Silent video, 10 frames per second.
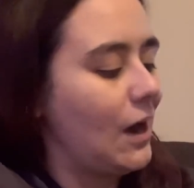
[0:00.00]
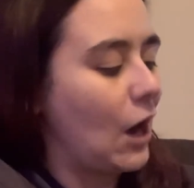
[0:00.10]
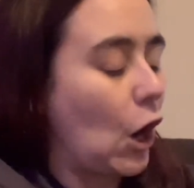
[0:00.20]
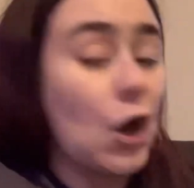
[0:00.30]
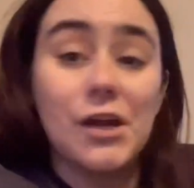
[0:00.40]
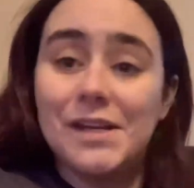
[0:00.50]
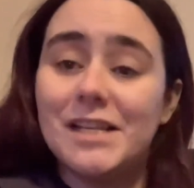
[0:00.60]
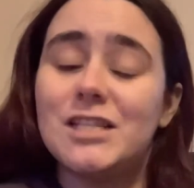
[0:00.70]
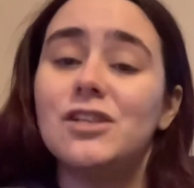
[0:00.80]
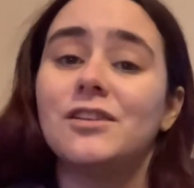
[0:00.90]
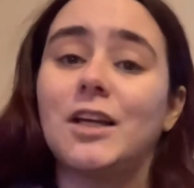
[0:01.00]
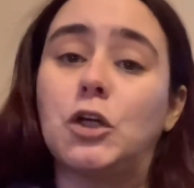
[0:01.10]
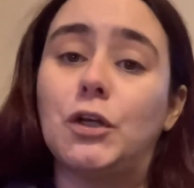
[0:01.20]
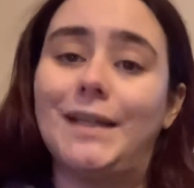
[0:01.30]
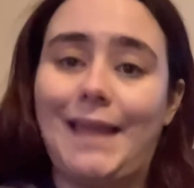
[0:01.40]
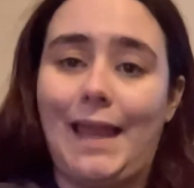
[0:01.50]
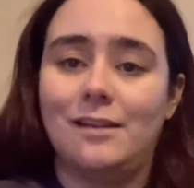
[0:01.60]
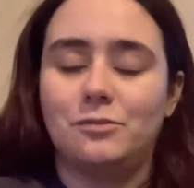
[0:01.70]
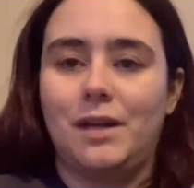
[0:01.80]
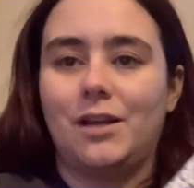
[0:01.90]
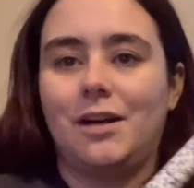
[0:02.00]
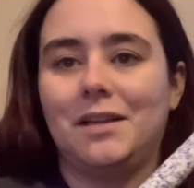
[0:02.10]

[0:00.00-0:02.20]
Cur she looks like a curtain cane is what I call her.